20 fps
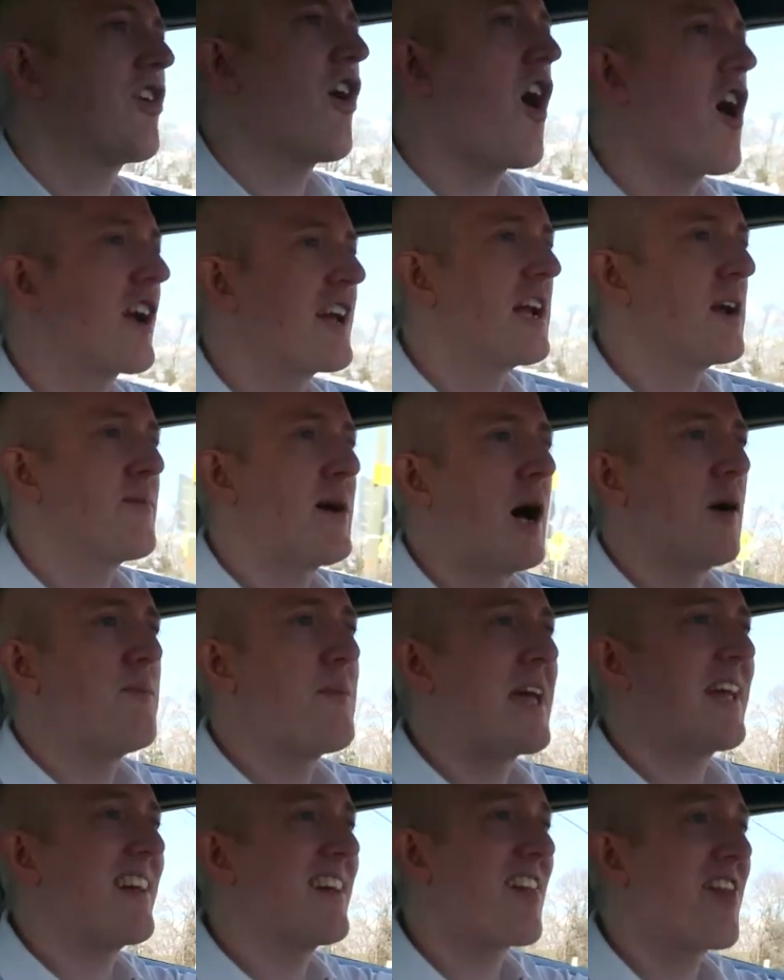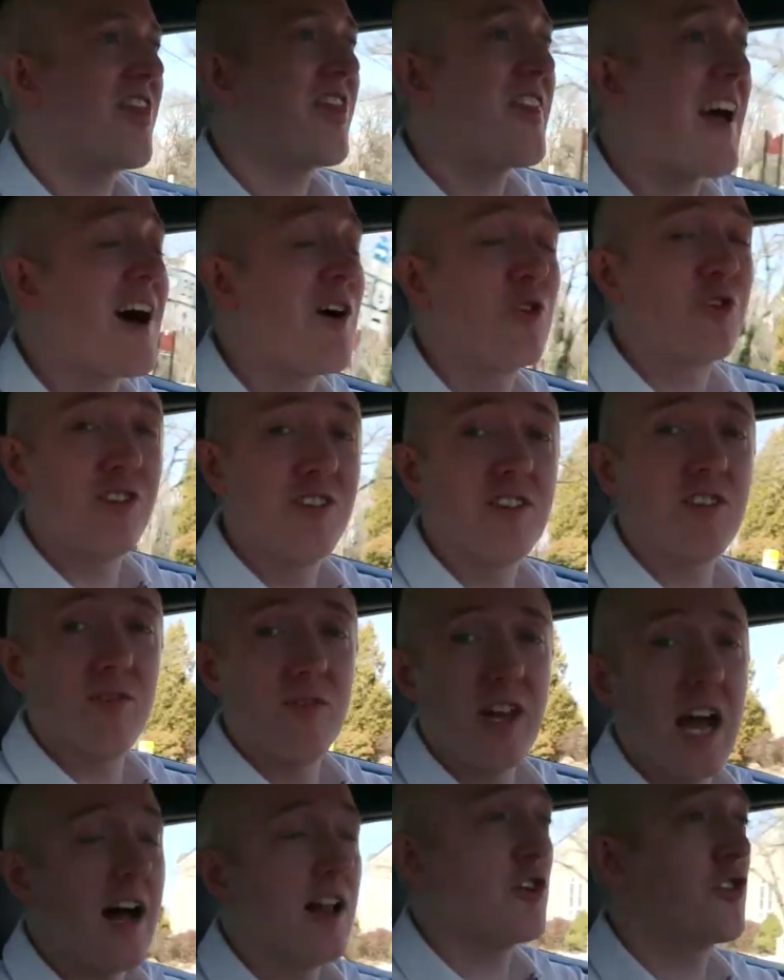talking about making thousands
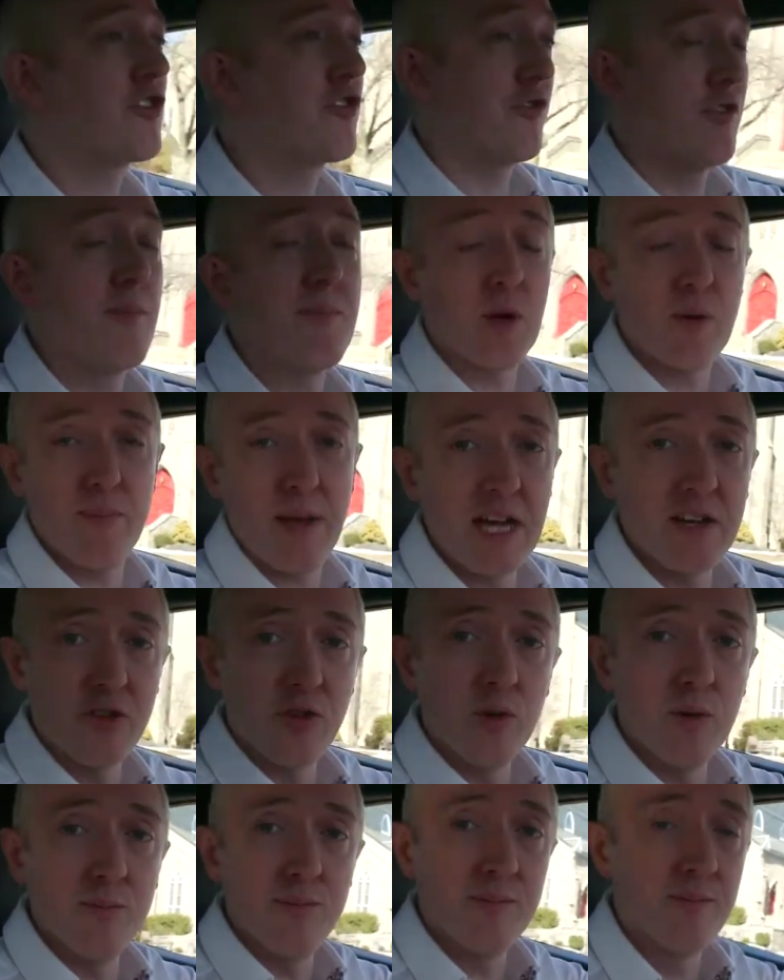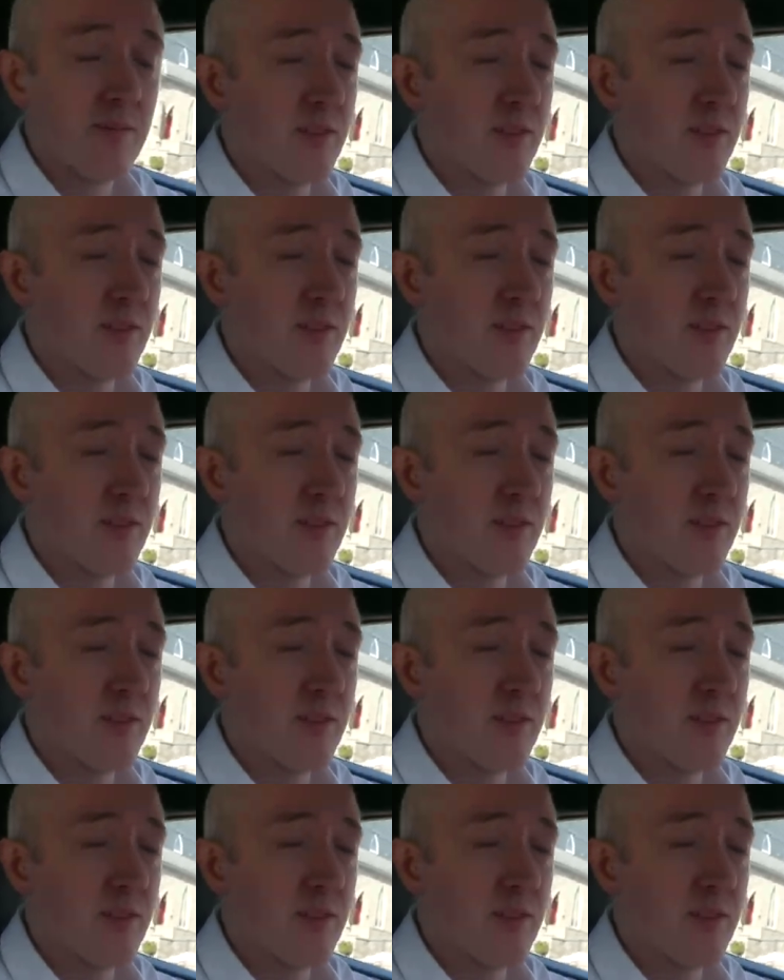of dollars from your bedroom.